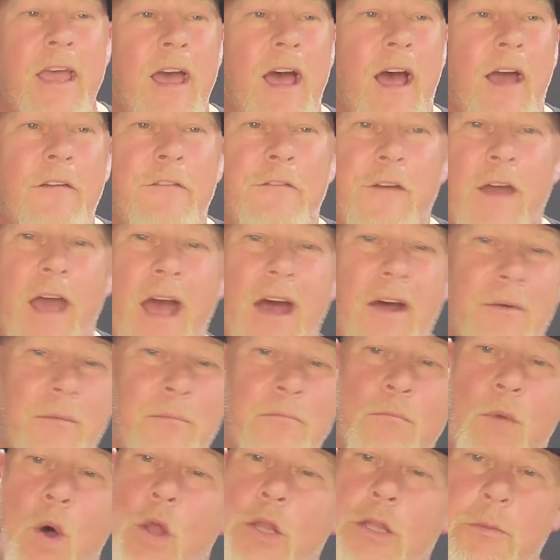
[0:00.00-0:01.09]
I found
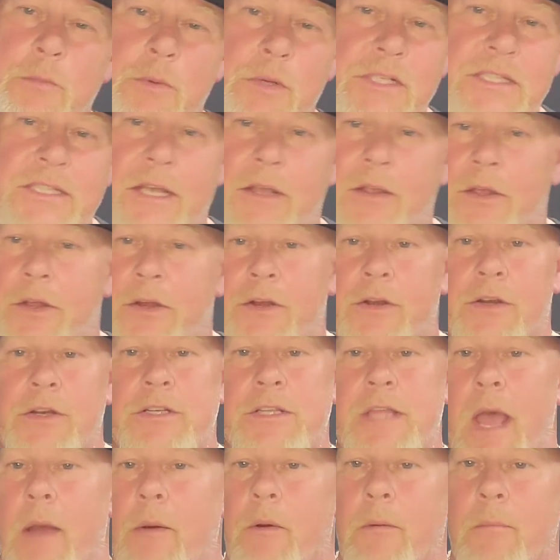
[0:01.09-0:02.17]
multiple cylinders
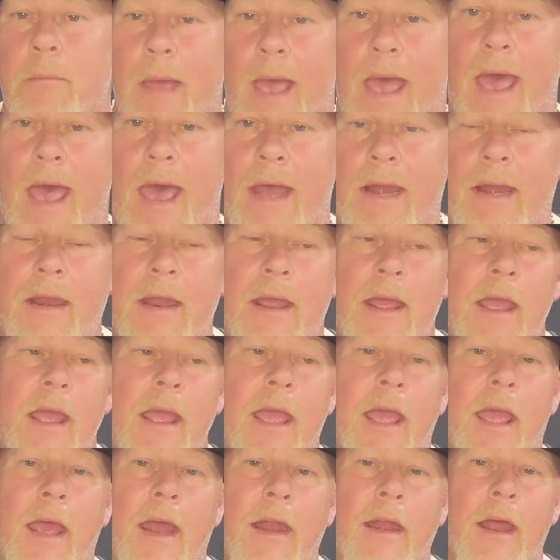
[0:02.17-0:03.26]
that were bad.
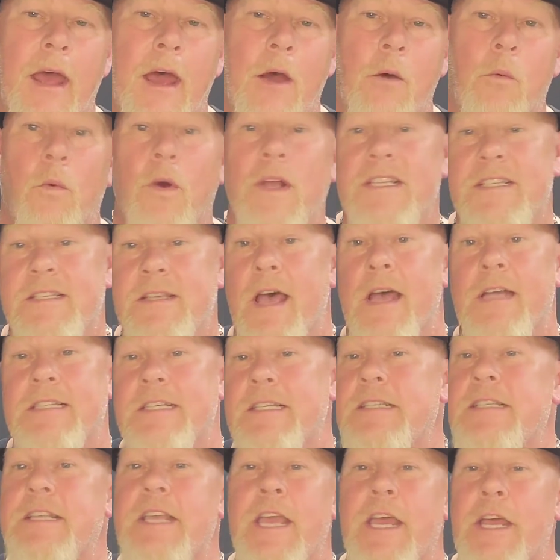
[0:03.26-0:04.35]
And uh, what sucks
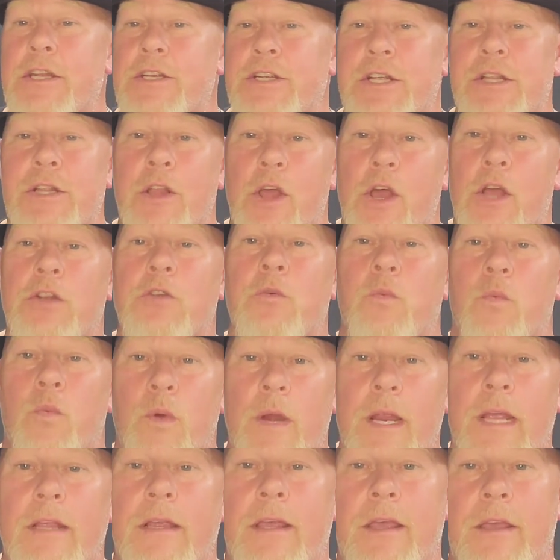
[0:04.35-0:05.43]
is the engine looked
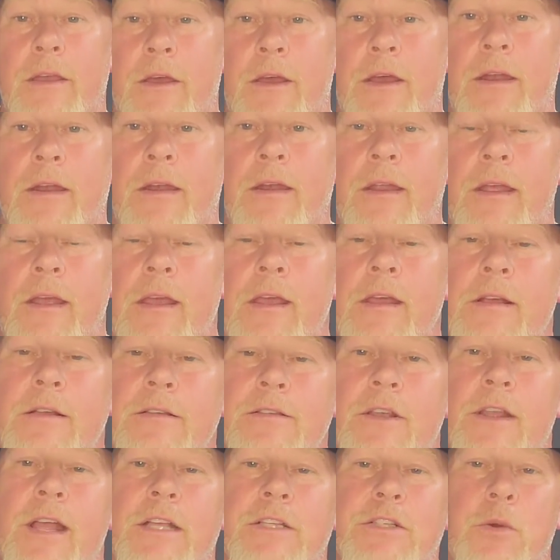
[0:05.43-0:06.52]
really good.
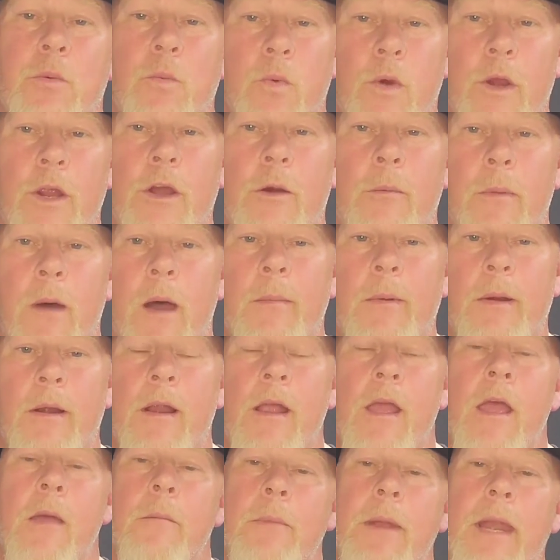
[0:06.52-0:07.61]
So that's a real bummer.
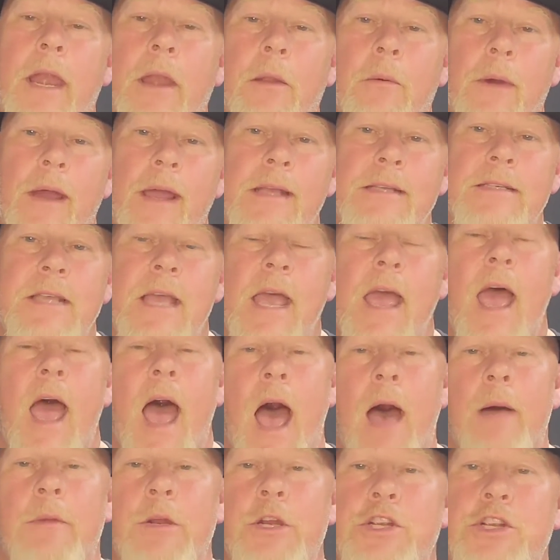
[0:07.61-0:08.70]
But anyways,
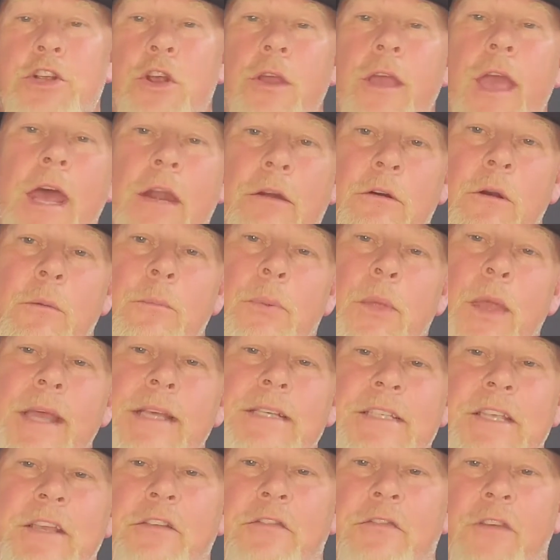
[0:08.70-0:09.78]
I'm going to show you how to
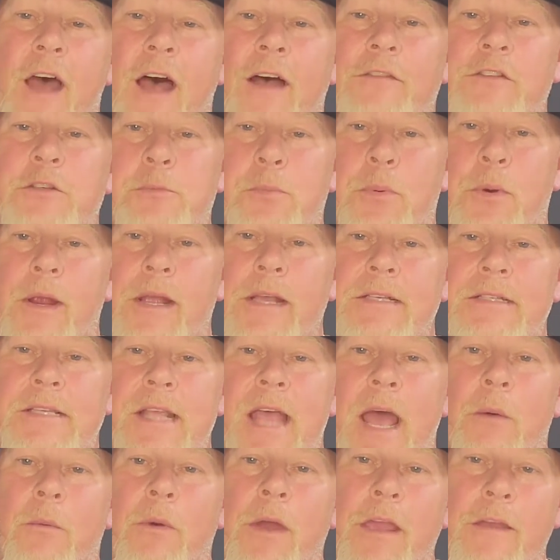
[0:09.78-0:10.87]
replace this valve spring. So
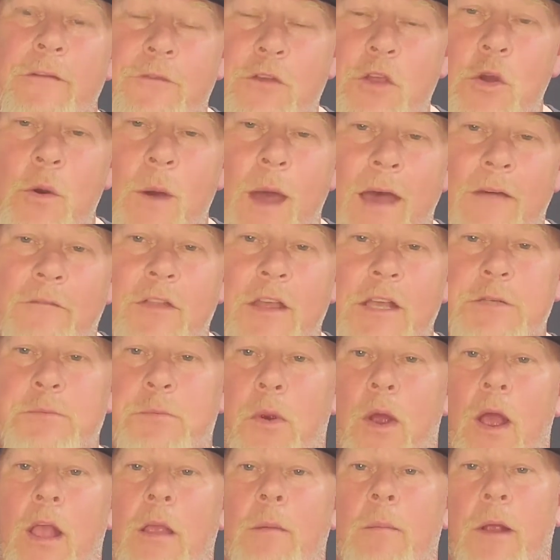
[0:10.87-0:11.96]
that way, if you have this
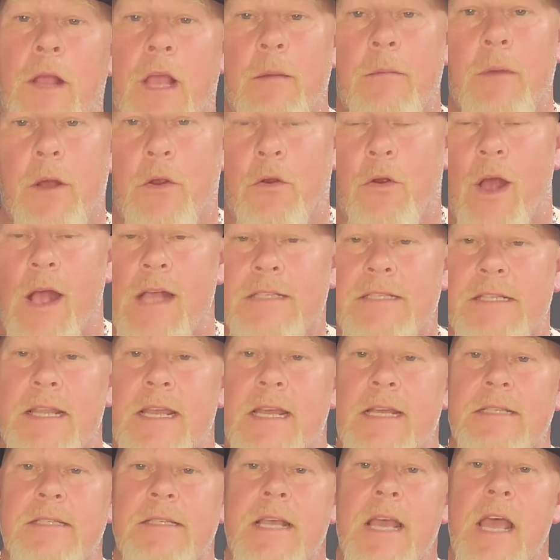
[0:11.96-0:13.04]
problem or come across
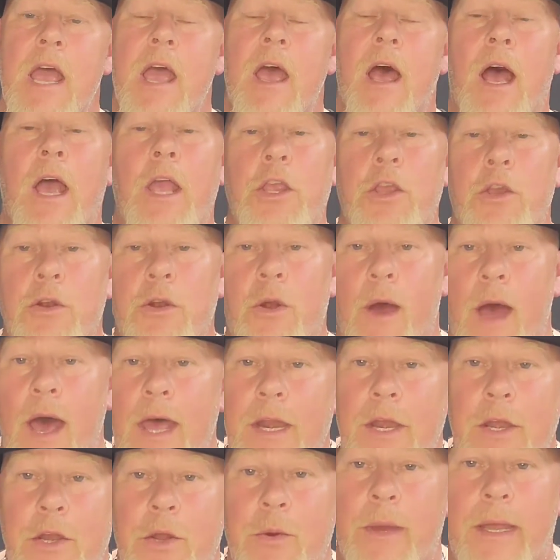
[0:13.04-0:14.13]
this, uh, you know how
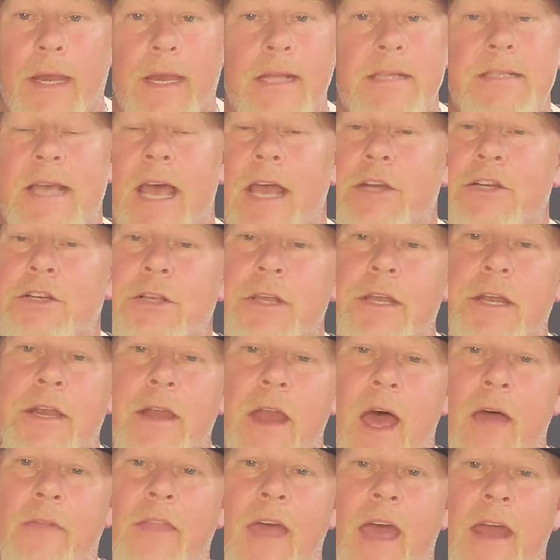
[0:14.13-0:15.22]
to do it. It's actually
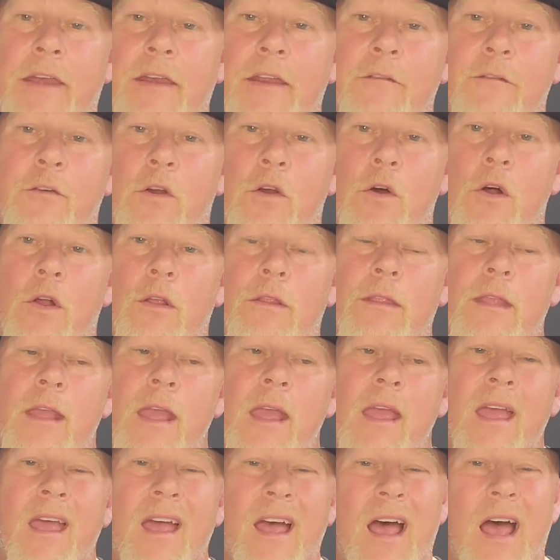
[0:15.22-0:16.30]
not that difficult.
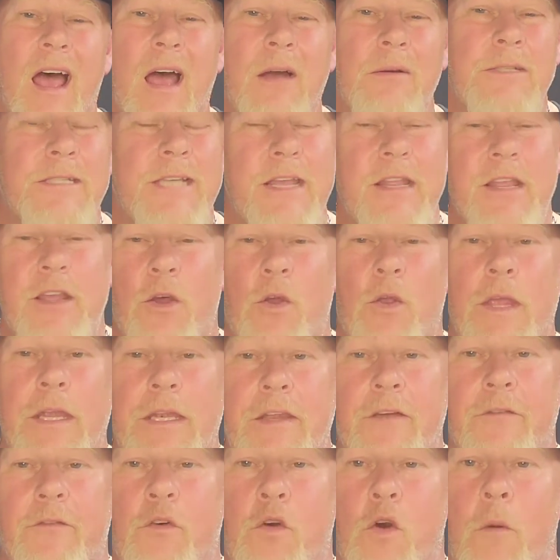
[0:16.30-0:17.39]
Uh, I would say the only
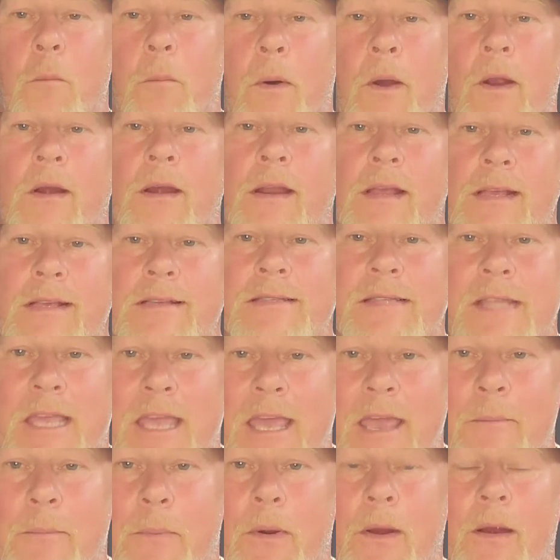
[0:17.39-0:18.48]
difficult part is the
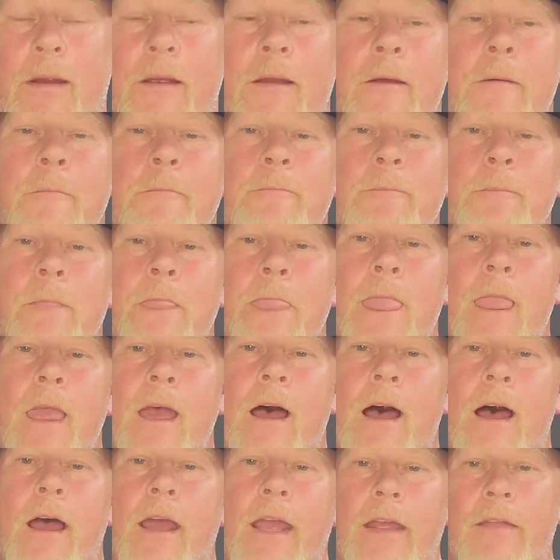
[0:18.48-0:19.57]
keeper.
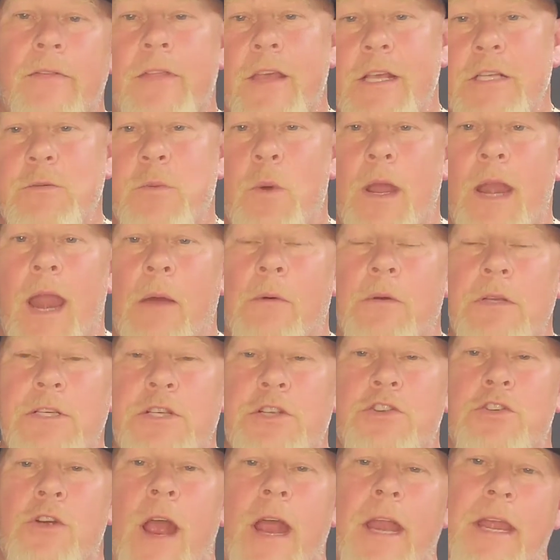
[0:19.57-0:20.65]
Uh, in this one, I was
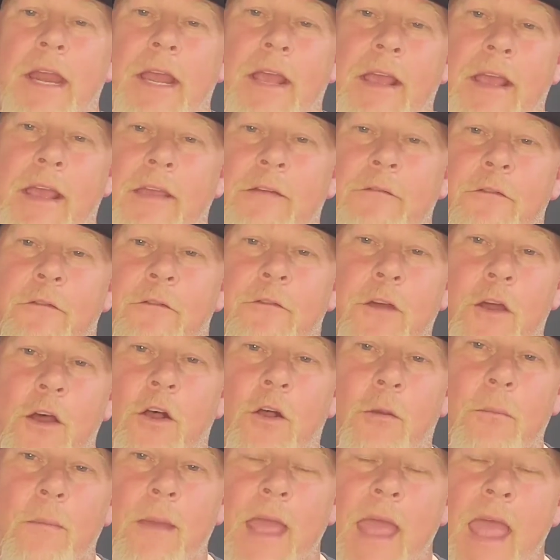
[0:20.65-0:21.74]
trying to
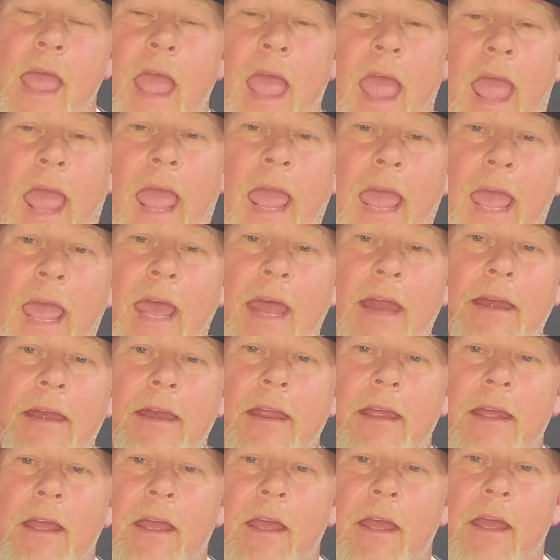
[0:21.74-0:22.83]
film and
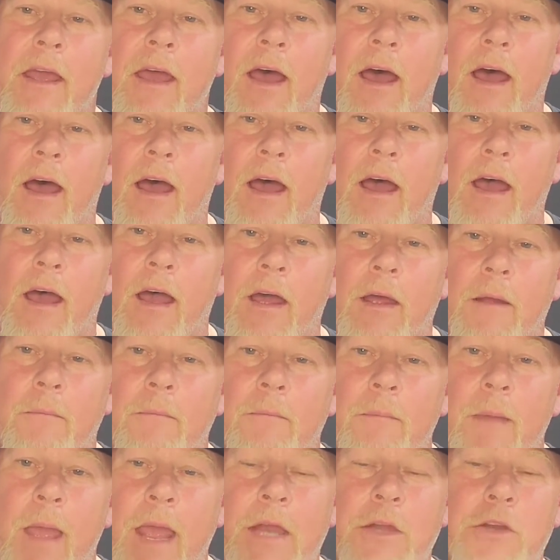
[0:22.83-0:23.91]
uh,
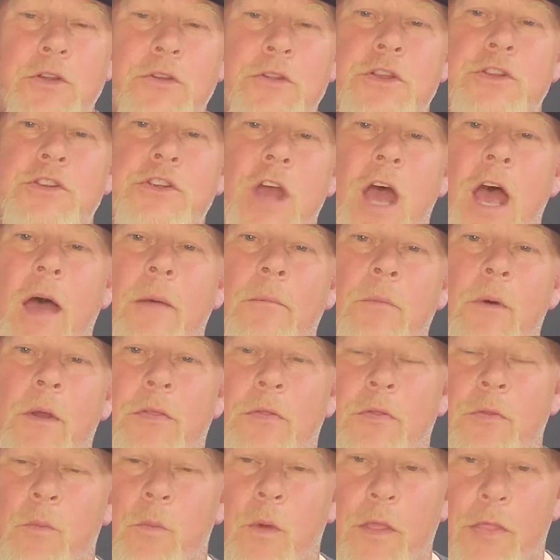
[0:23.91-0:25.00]
and do the job
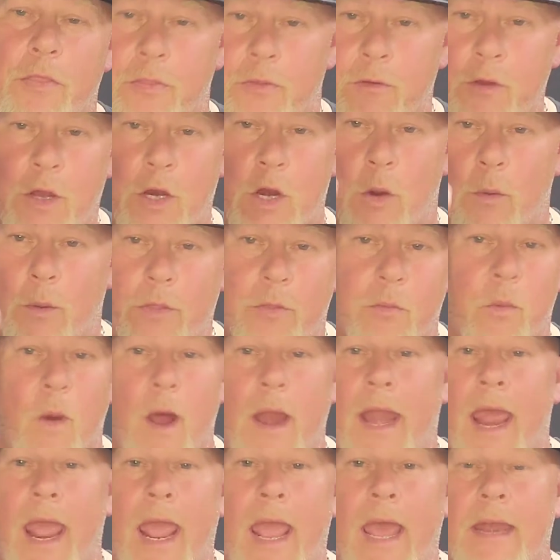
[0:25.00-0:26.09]
with with you know with one
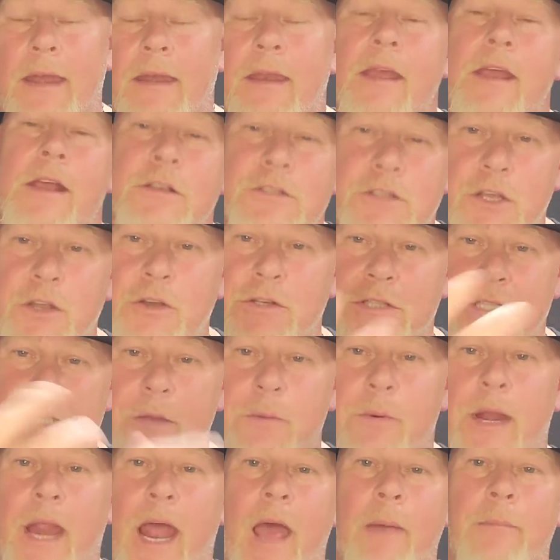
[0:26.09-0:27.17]
hand. So you'll see
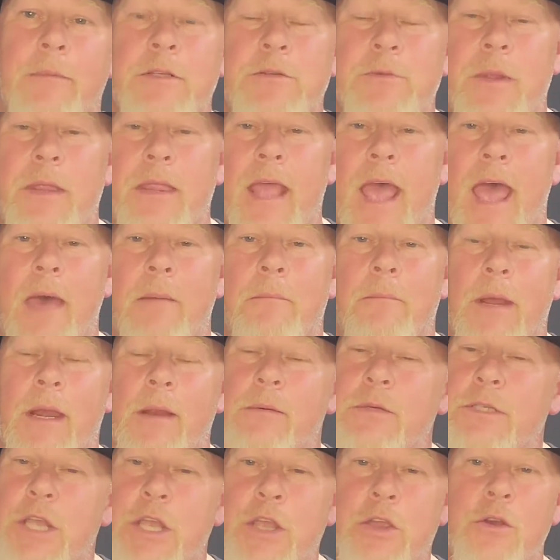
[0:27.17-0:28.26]
what happens with that. But it
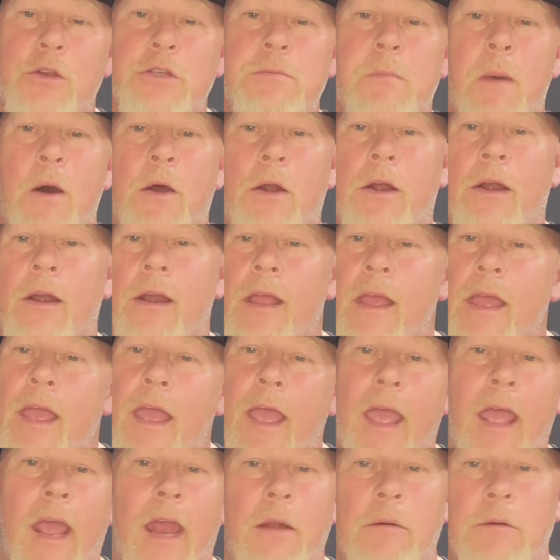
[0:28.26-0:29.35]
was a used motor,
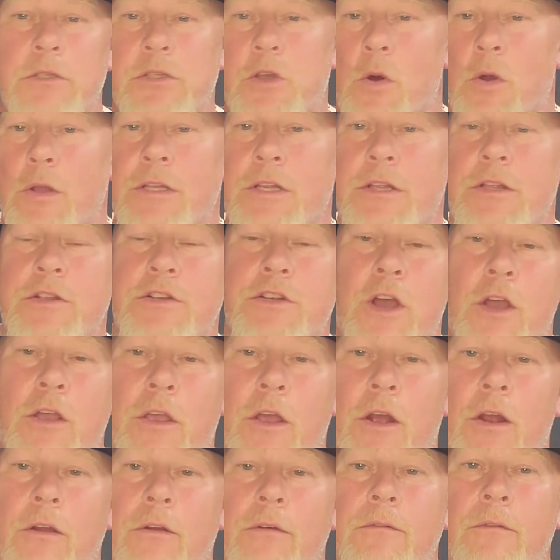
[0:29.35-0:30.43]
and it was going to the
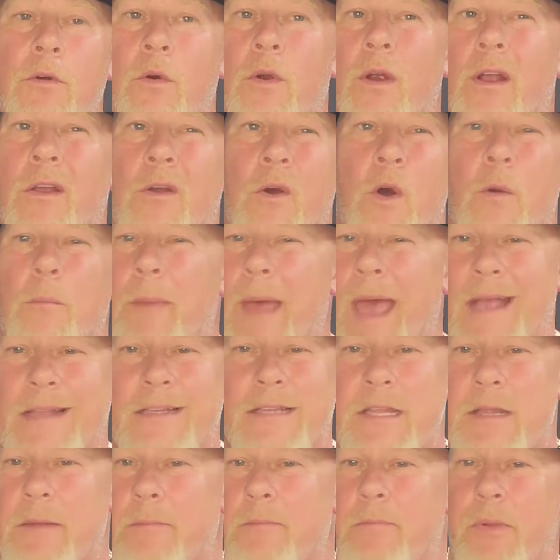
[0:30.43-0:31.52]
junkyard or going back
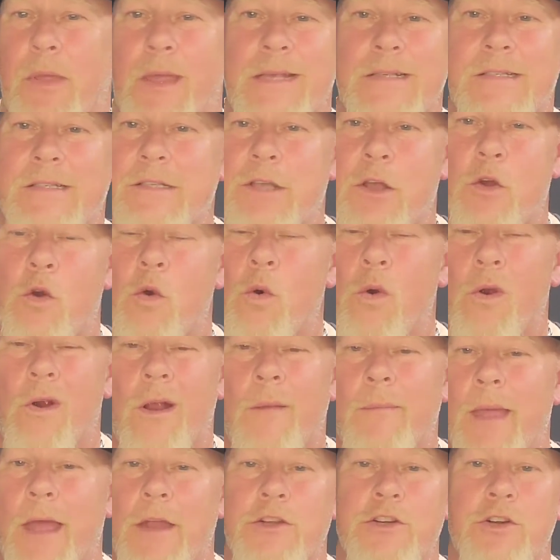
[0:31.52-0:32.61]
to the places of core.
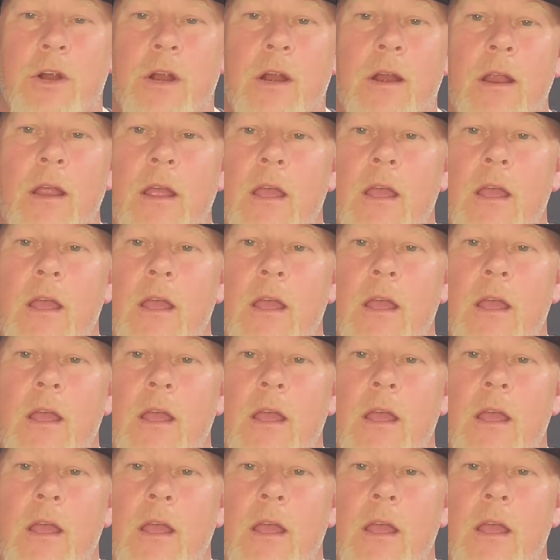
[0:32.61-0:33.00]
I'm not sure.